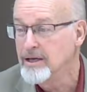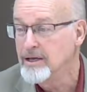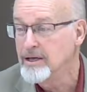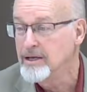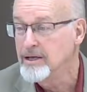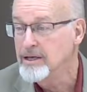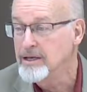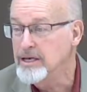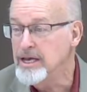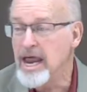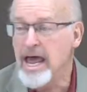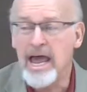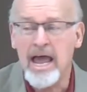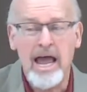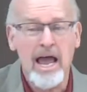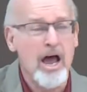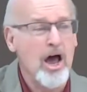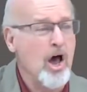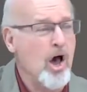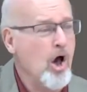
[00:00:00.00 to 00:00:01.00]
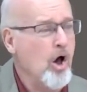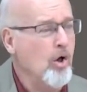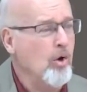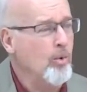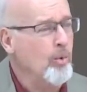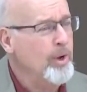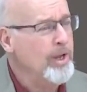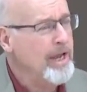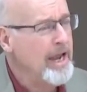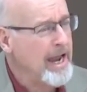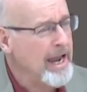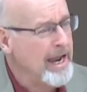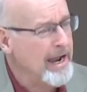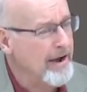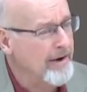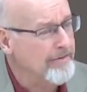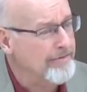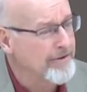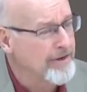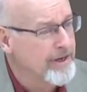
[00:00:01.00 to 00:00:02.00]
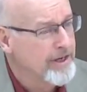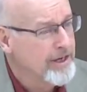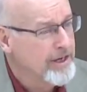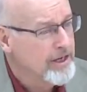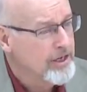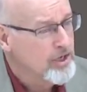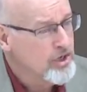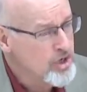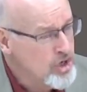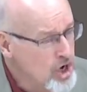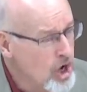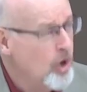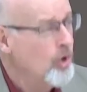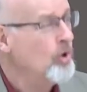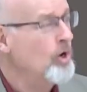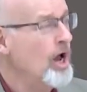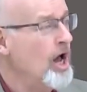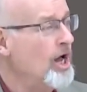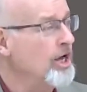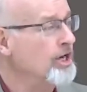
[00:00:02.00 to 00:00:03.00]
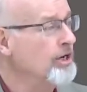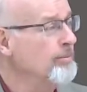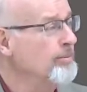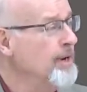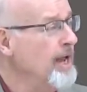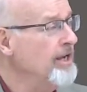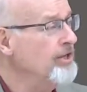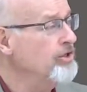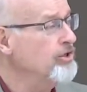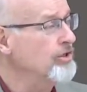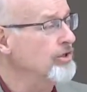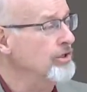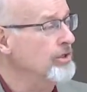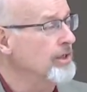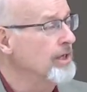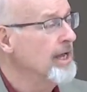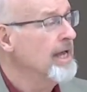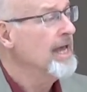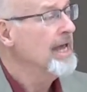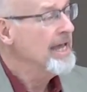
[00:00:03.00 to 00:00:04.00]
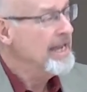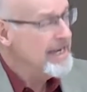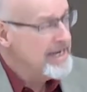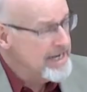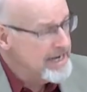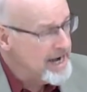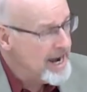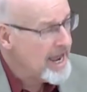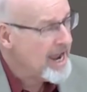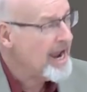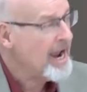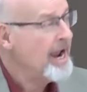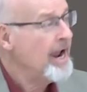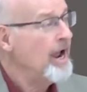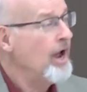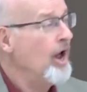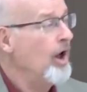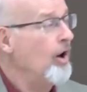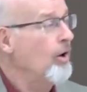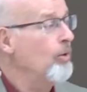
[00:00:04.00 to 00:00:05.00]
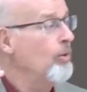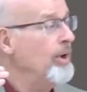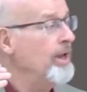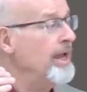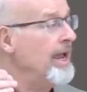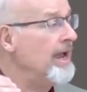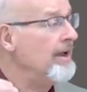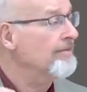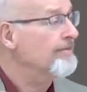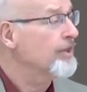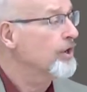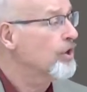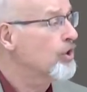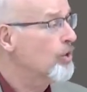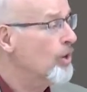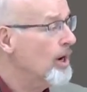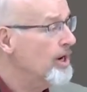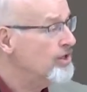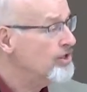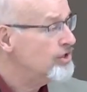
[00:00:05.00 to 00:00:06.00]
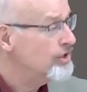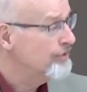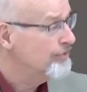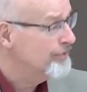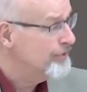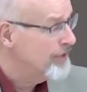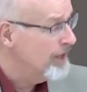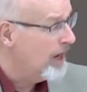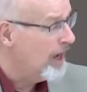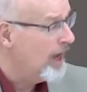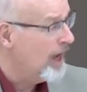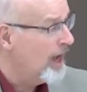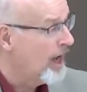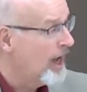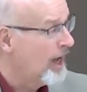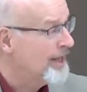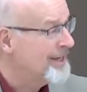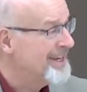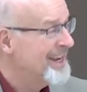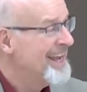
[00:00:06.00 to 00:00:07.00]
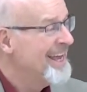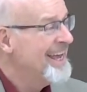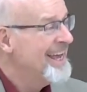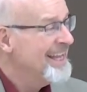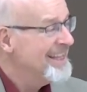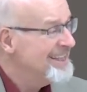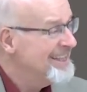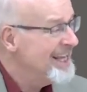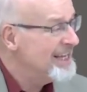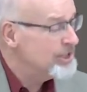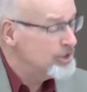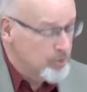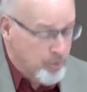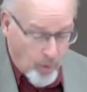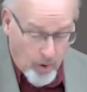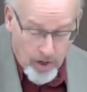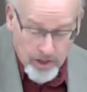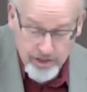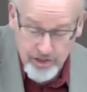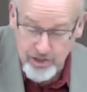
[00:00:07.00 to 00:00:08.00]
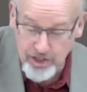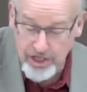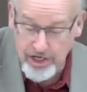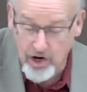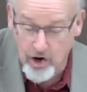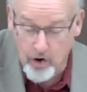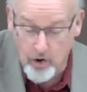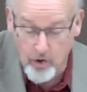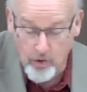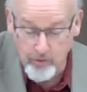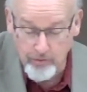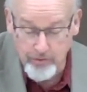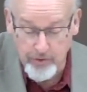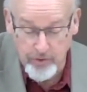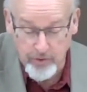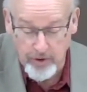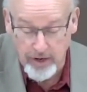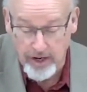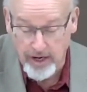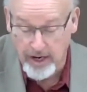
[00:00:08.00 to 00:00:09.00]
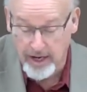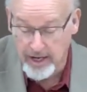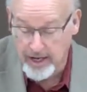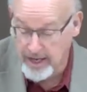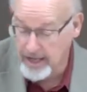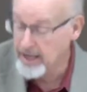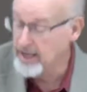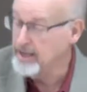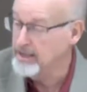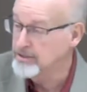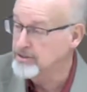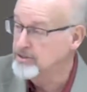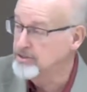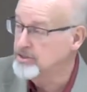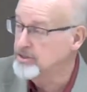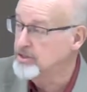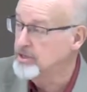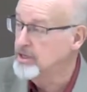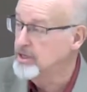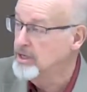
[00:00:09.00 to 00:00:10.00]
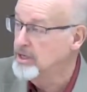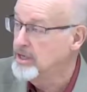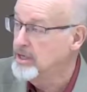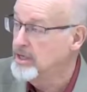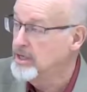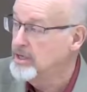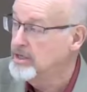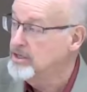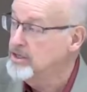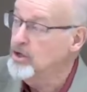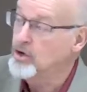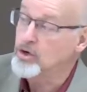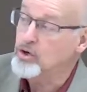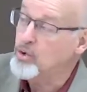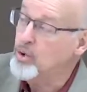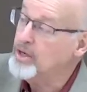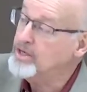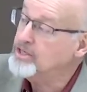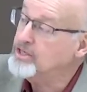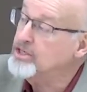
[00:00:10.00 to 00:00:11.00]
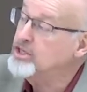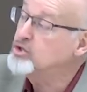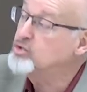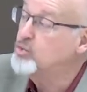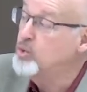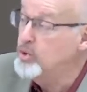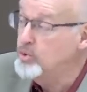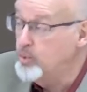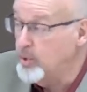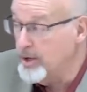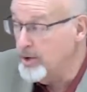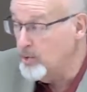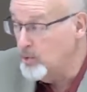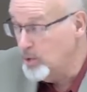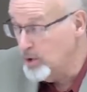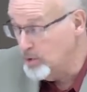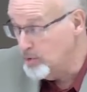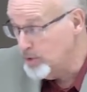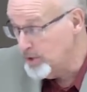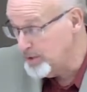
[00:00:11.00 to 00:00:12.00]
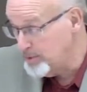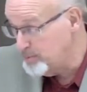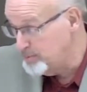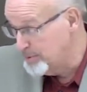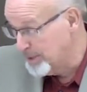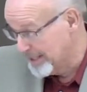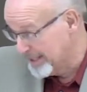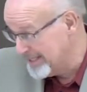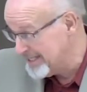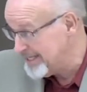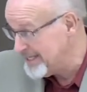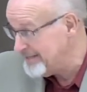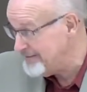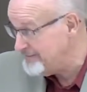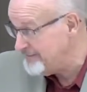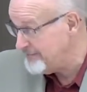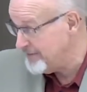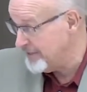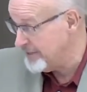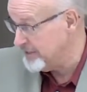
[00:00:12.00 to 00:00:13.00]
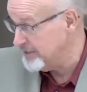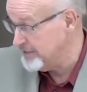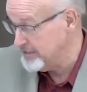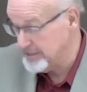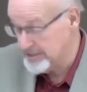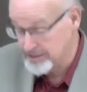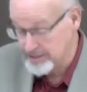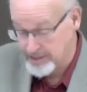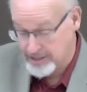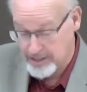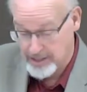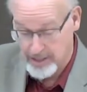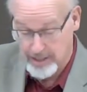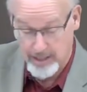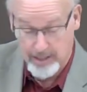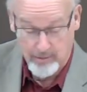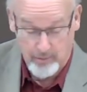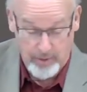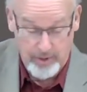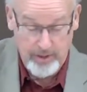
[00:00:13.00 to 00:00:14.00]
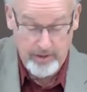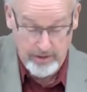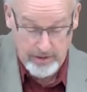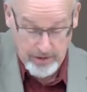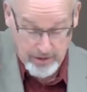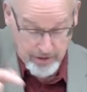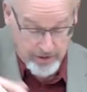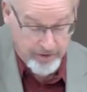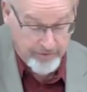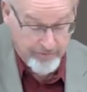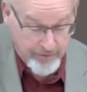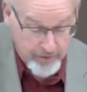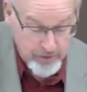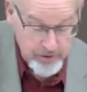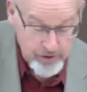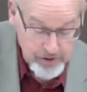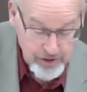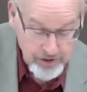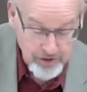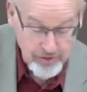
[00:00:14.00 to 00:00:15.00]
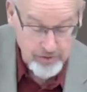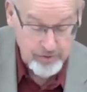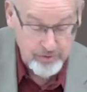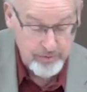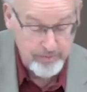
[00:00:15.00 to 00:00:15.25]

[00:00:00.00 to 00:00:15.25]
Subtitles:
Now we have no condemnation. Now we have the grace of God that's watching over us. The only question is, will we believe it? Well, look at verse 2.